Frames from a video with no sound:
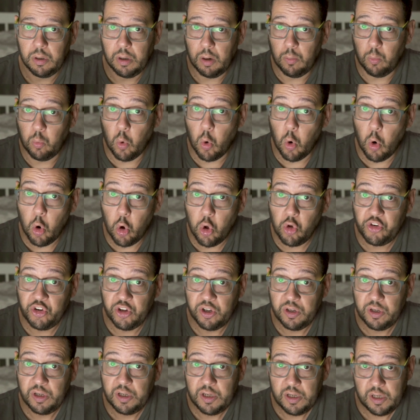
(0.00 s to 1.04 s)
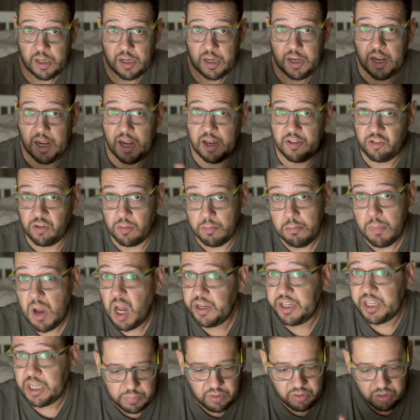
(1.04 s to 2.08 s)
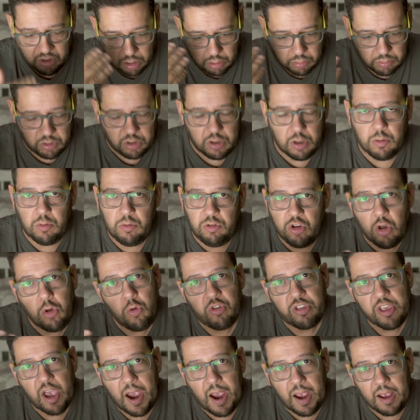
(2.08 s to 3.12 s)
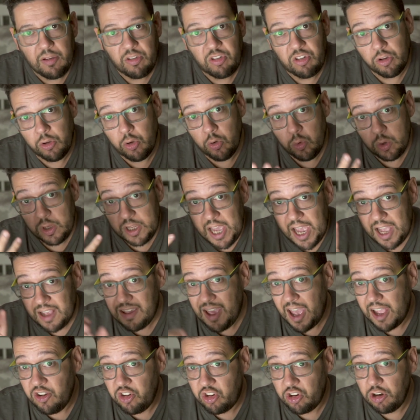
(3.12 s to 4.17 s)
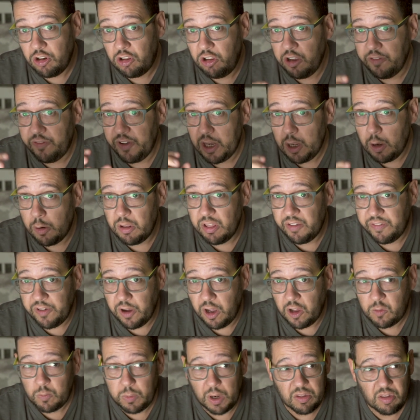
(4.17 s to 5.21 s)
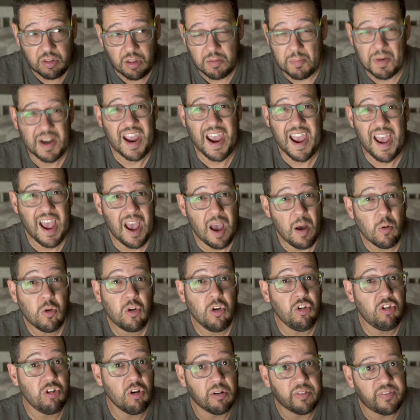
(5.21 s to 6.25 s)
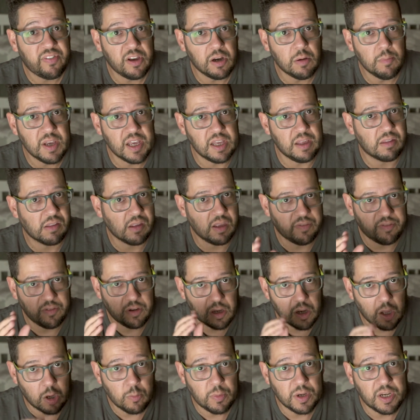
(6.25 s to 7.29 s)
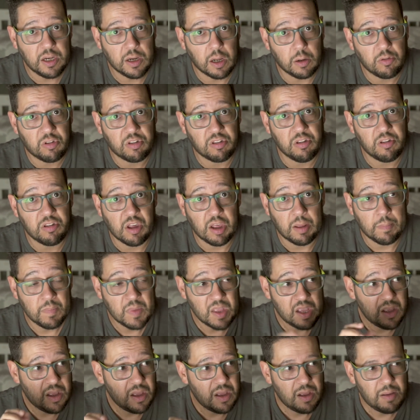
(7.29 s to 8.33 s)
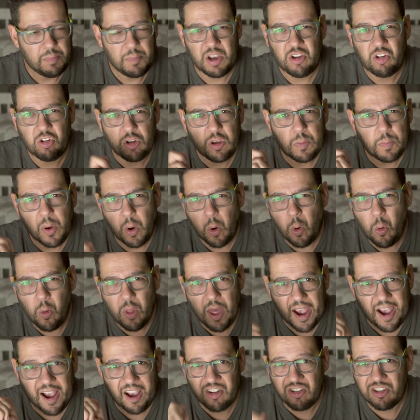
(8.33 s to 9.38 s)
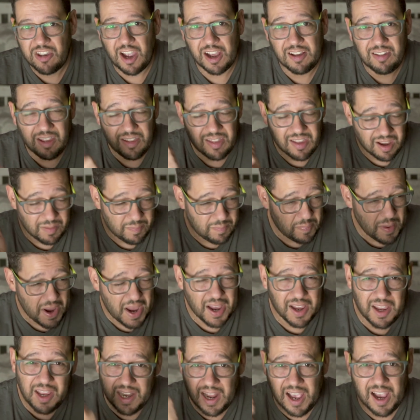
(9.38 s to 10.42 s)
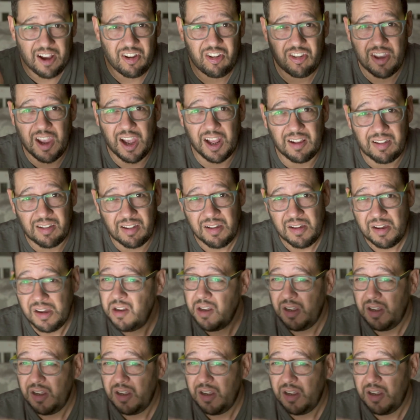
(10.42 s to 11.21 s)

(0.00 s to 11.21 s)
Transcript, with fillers: award and some money. So you use that to get attention to your video in the first place. Doesn't matter how good your film is if nobody notices it. Make sure you put all the hashtags in there, bang in hashtags,